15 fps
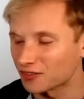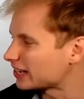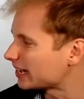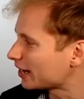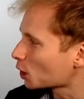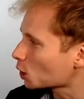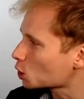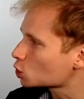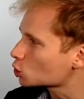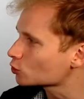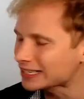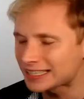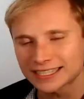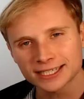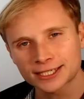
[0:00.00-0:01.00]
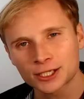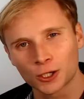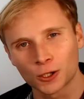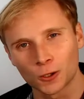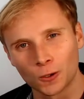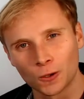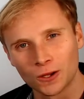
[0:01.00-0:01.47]
They are
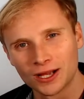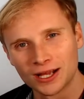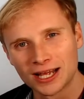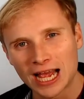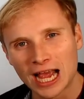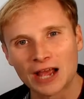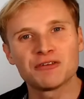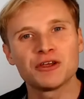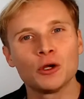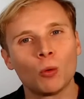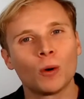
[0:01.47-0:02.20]
critical if you